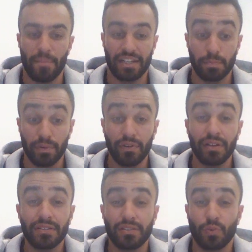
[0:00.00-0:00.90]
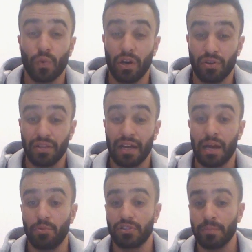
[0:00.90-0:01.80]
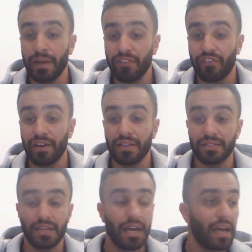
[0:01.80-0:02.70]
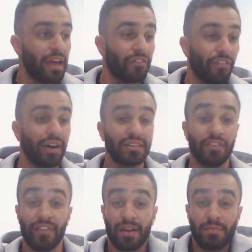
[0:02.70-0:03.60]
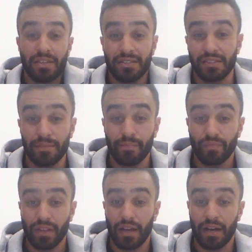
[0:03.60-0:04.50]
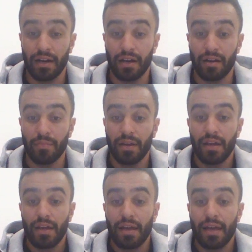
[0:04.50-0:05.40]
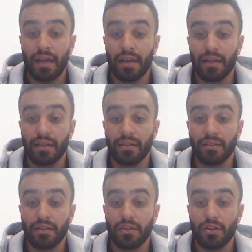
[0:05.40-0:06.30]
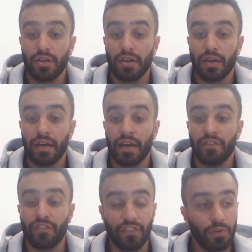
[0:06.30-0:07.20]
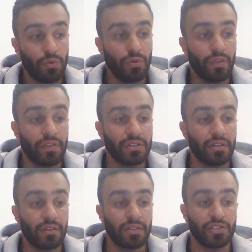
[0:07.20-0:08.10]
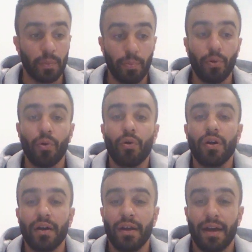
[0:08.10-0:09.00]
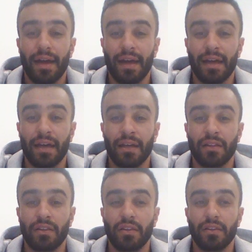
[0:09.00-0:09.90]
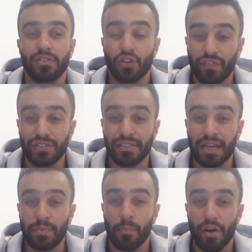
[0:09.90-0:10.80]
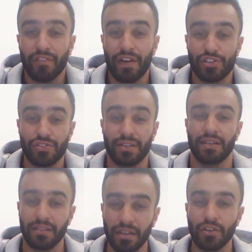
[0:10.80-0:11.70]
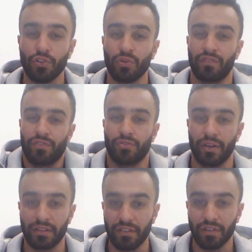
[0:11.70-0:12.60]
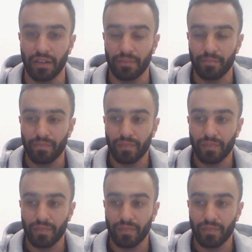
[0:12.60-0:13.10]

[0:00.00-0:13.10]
experience where elderly are able to meet friends, invite their families, and feel the support and self-esteem and motivation to continue doing physical activity.